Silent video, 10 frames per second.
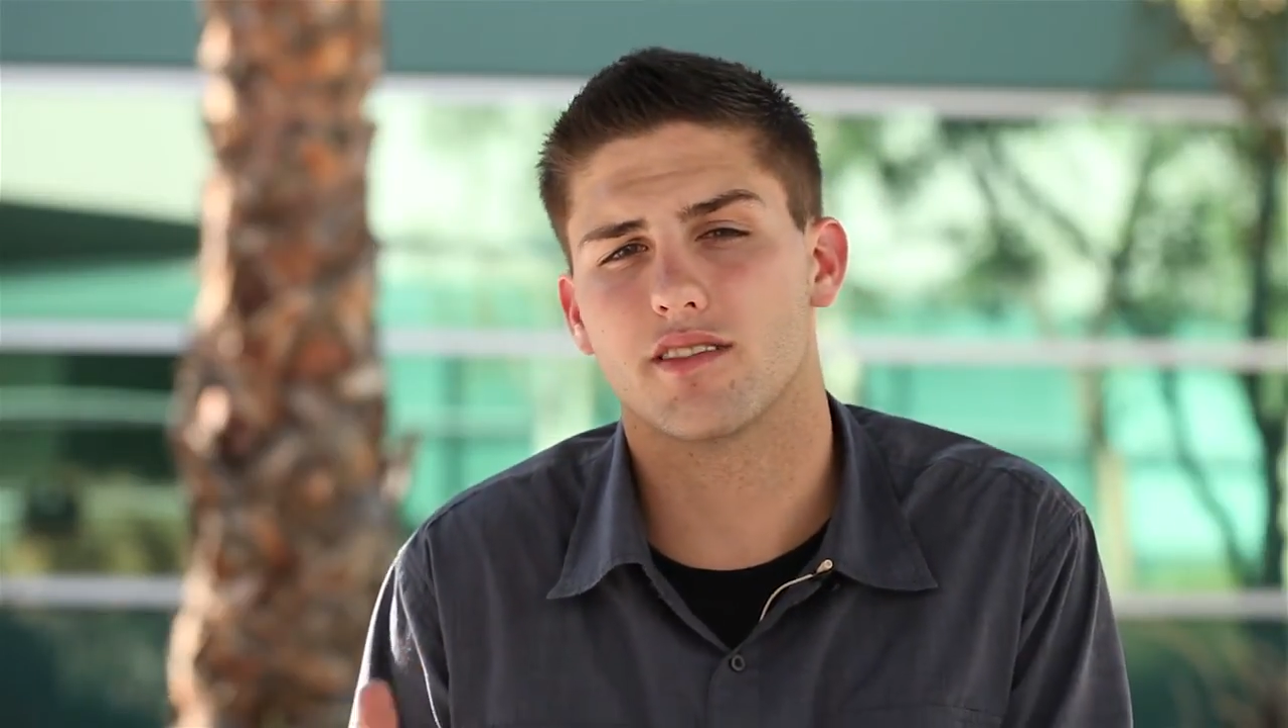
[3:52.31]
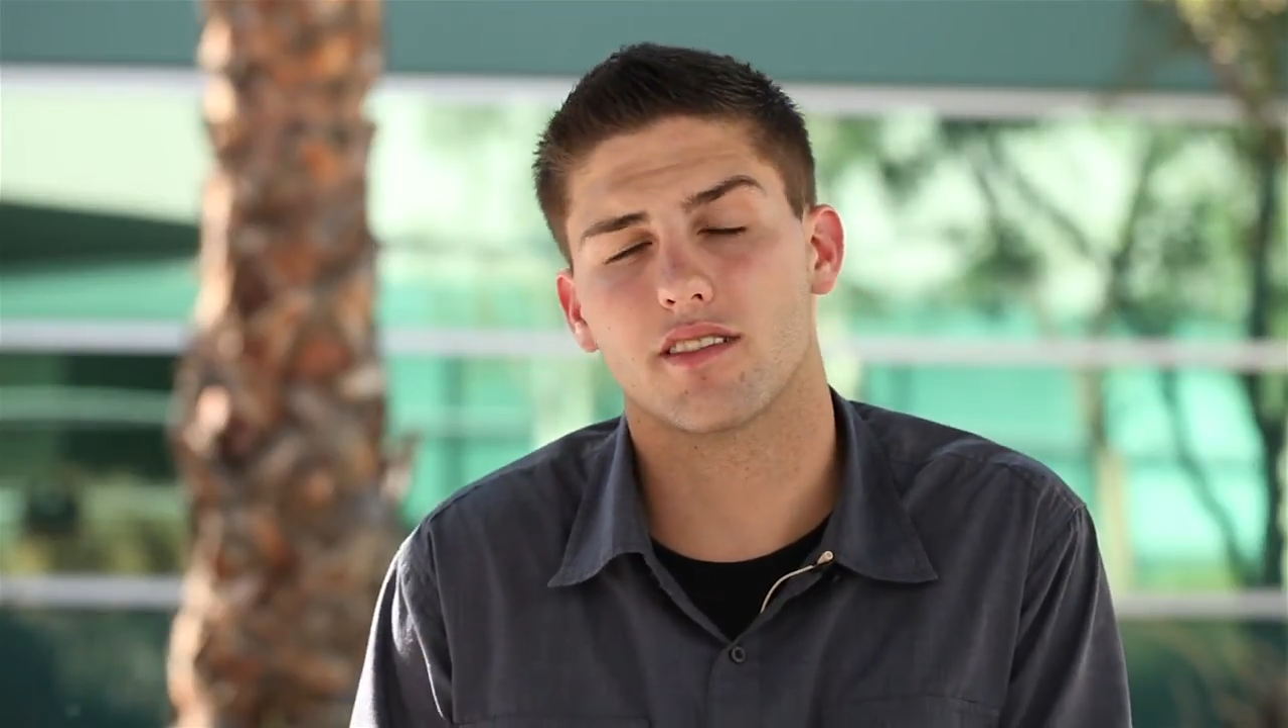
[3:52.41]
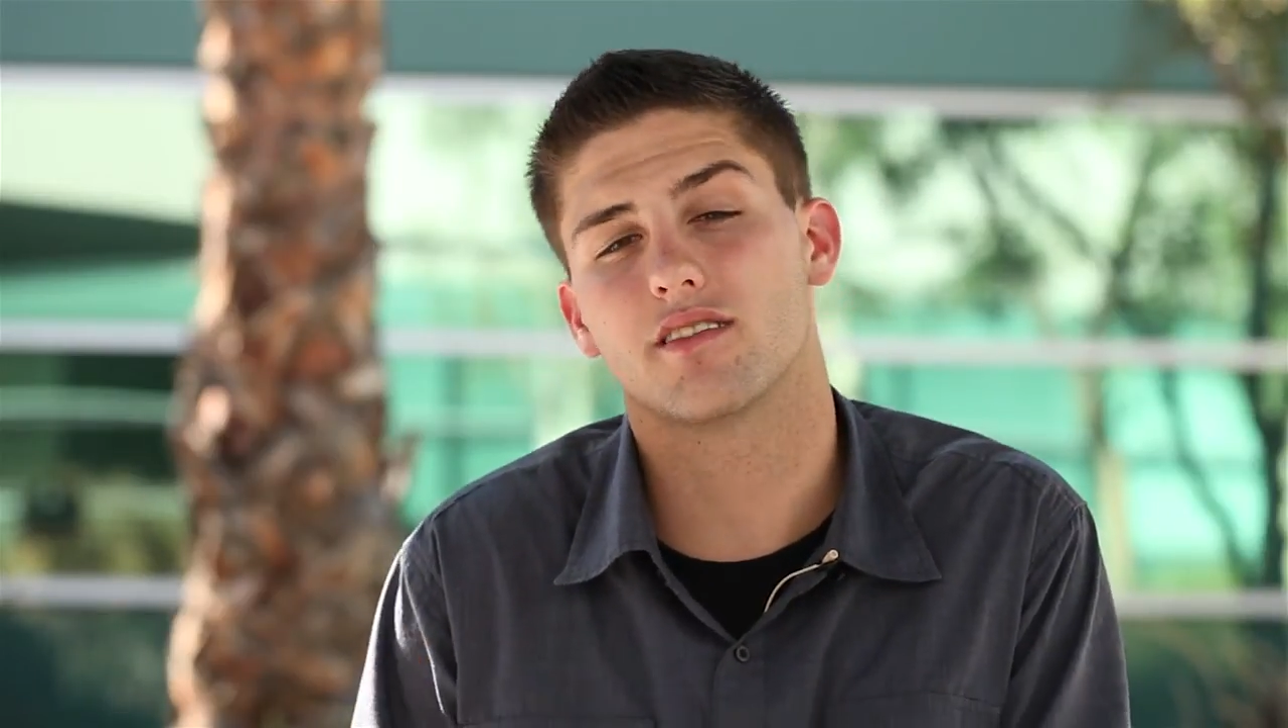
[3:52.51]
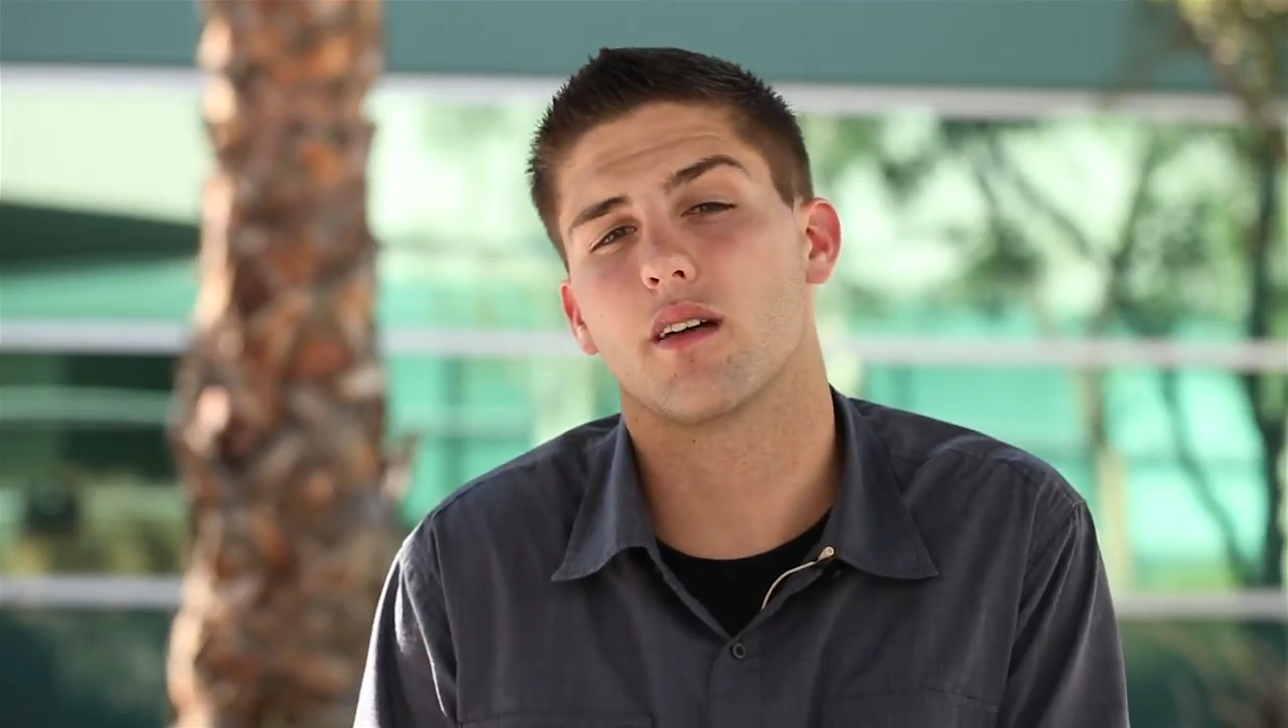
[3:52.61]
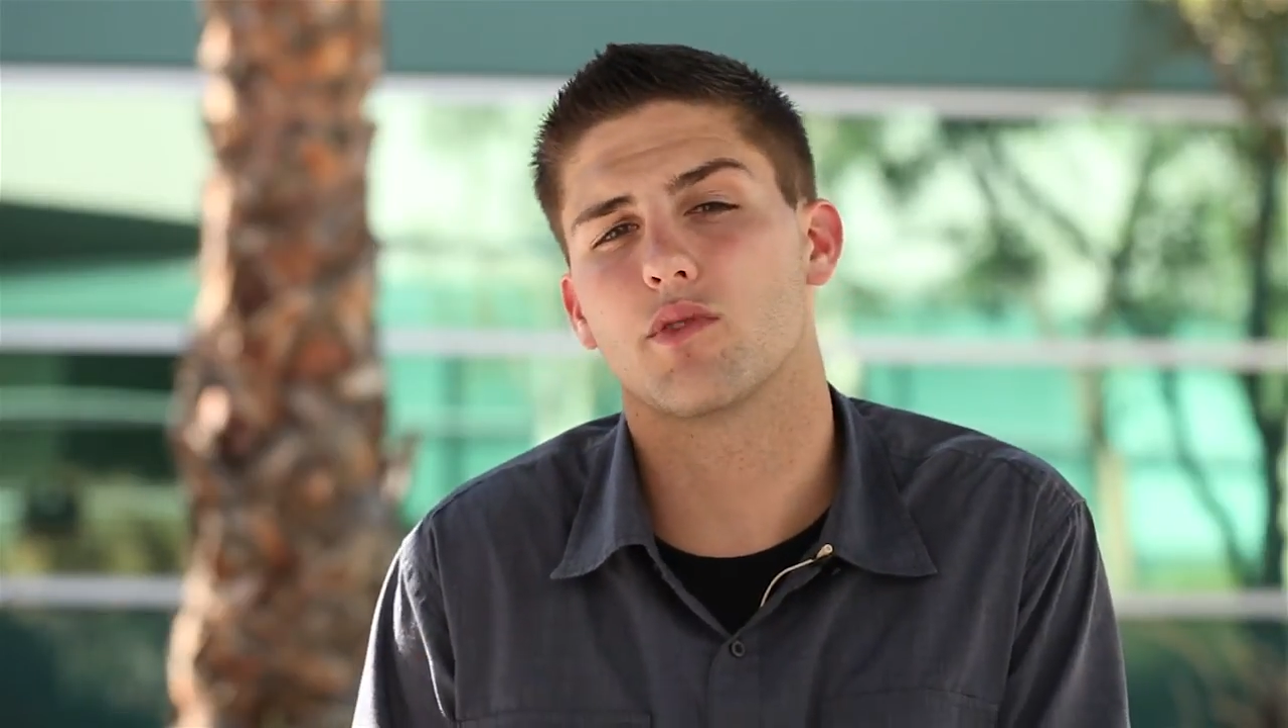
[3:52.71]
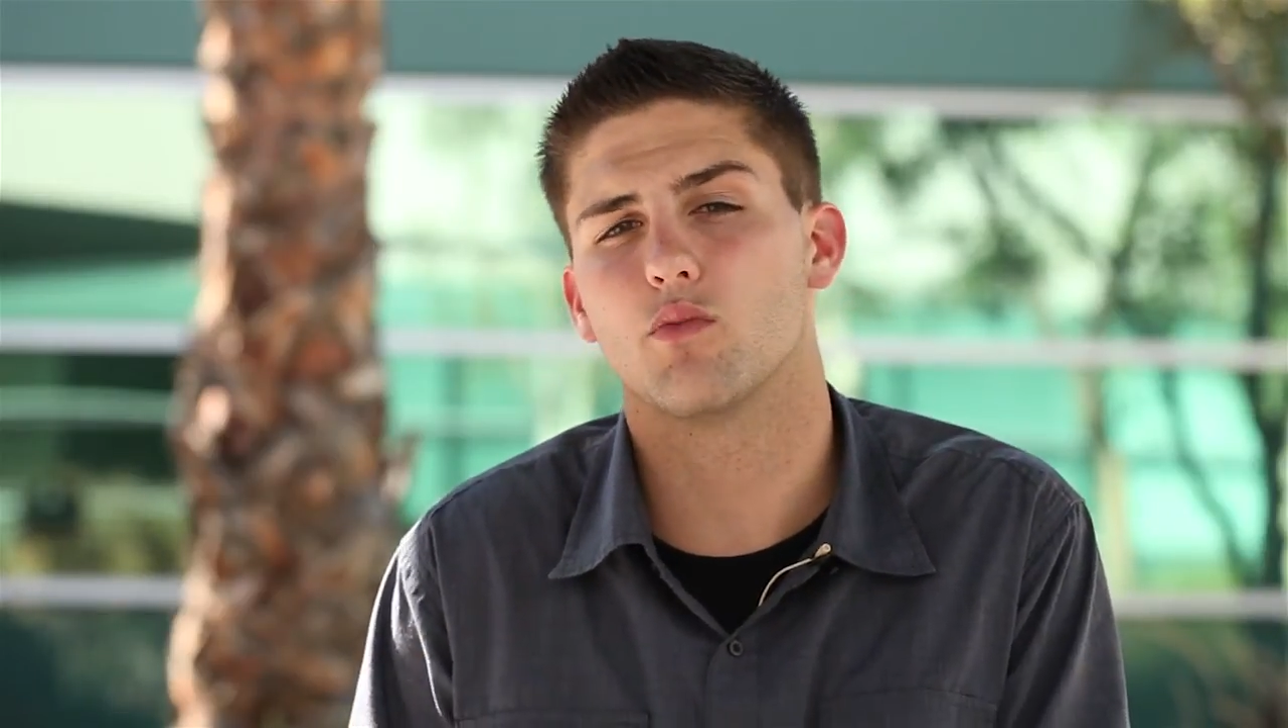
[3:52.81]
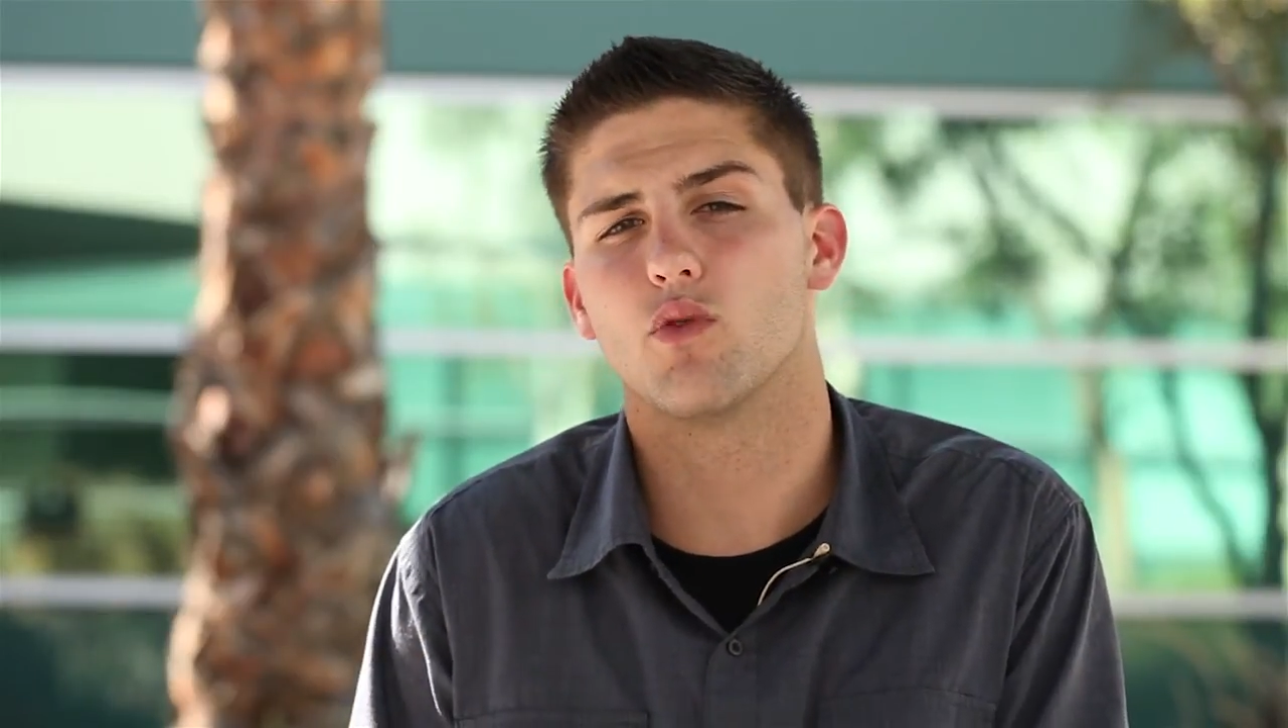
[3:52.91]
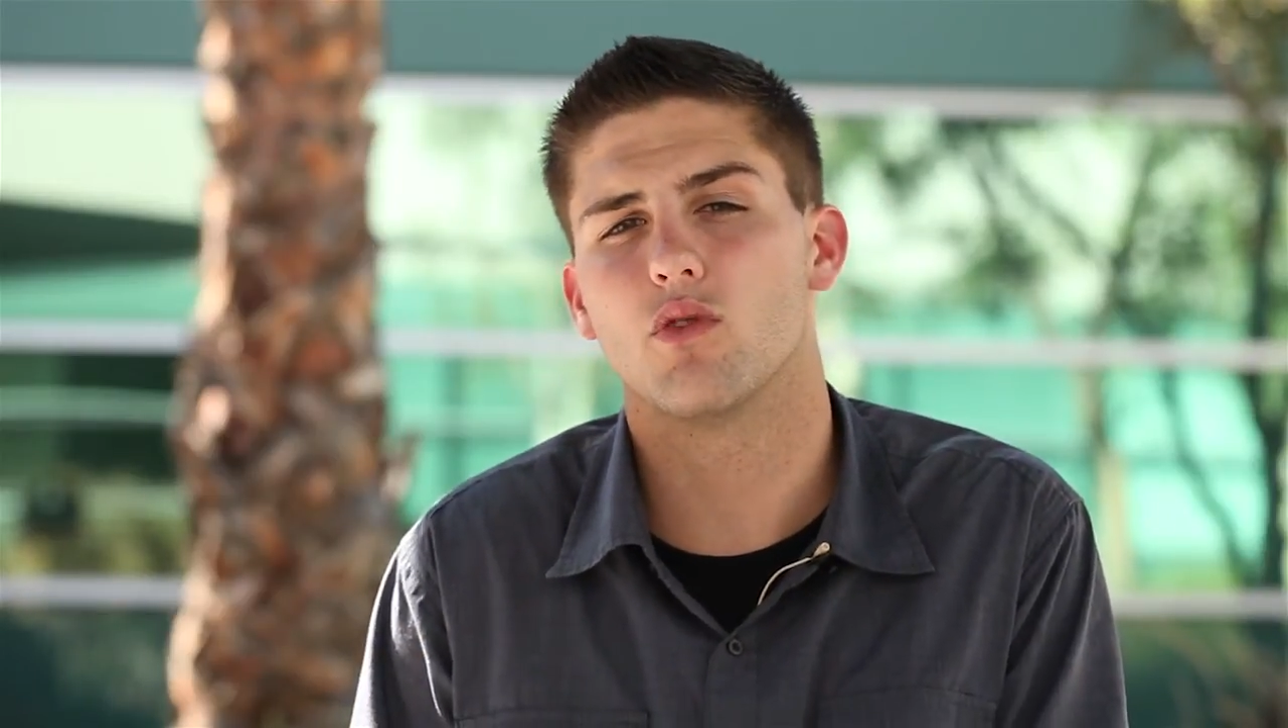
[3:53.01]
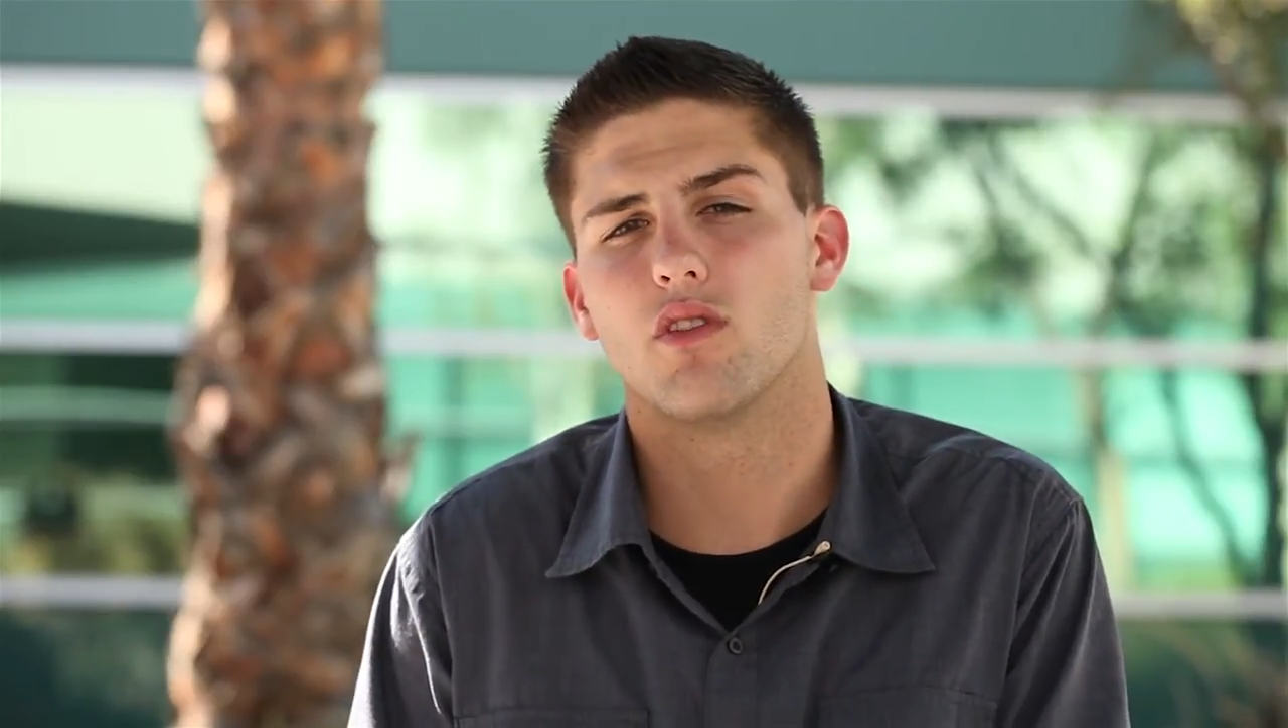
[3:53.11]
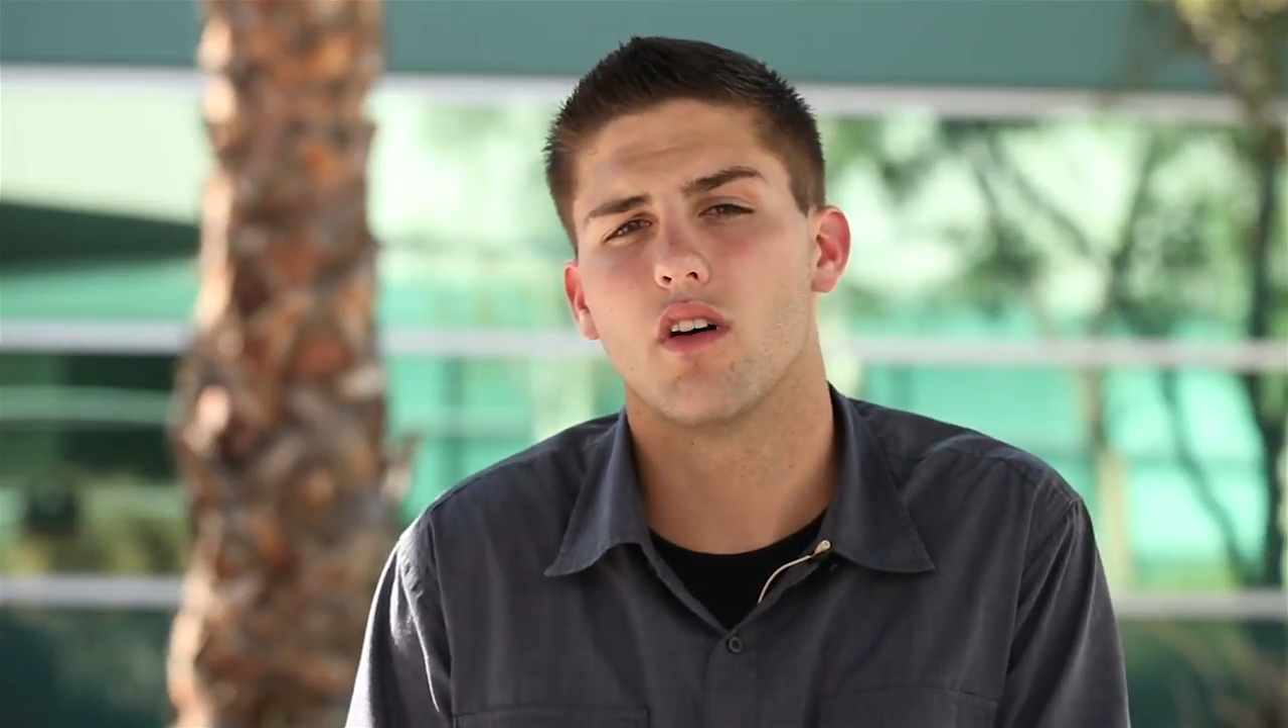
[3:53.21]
acceptable.